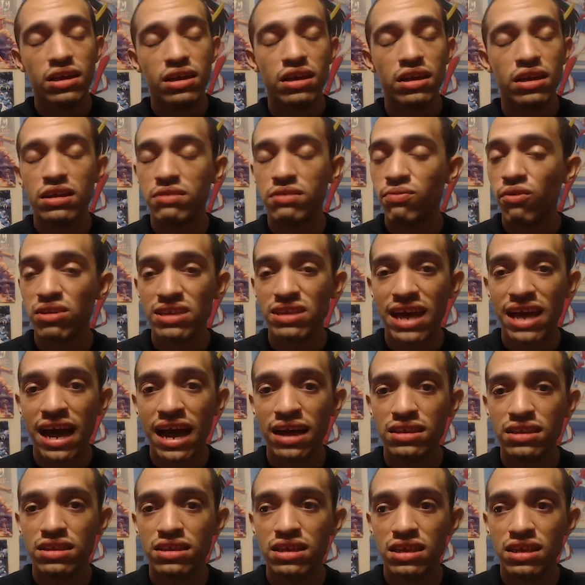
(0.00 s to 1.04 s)
his voice
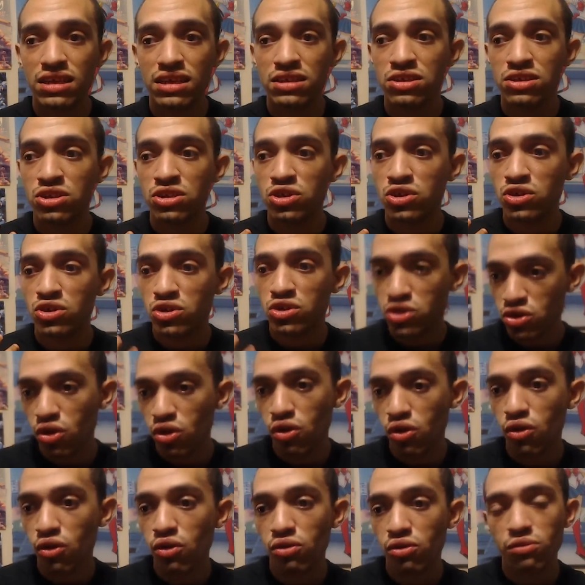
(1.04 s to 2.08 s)
acting is
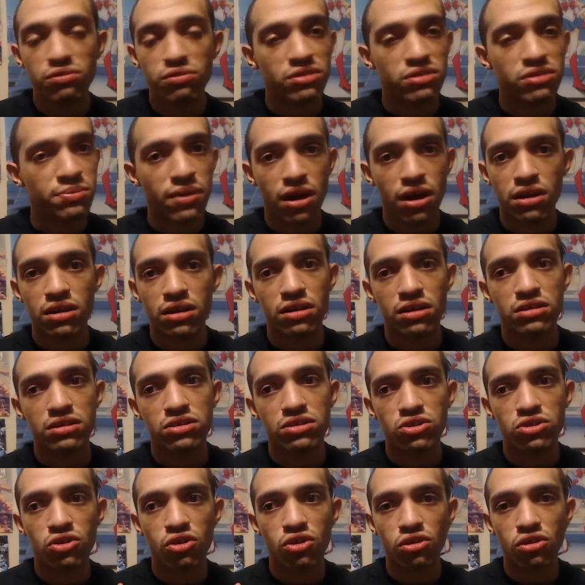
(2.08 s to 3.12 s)
so spot on,
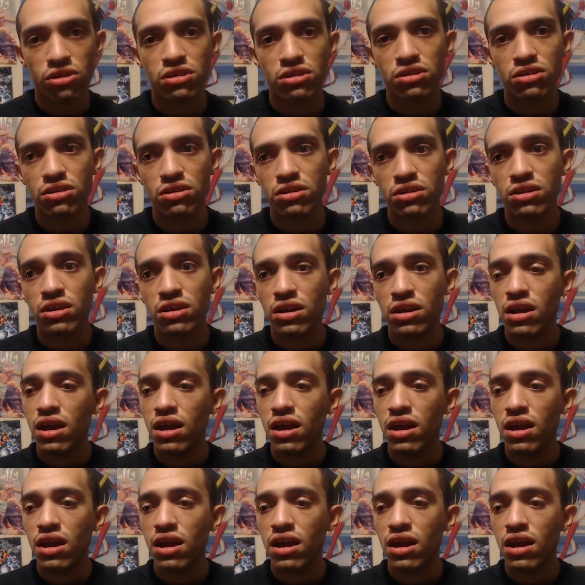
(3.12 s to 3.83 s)
so good.